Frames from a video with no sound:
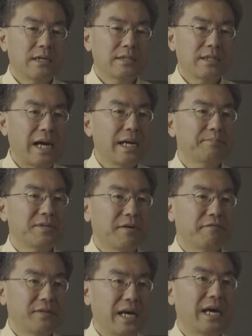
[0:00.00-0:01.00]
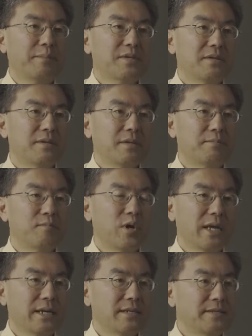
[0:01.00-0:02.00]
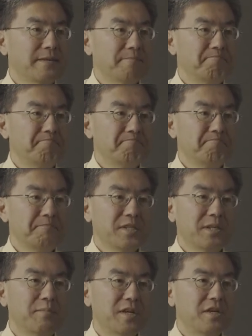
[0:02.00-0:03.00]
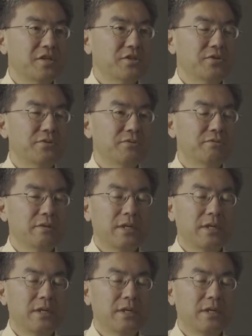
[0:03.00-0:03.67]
types of DApps, more like similar to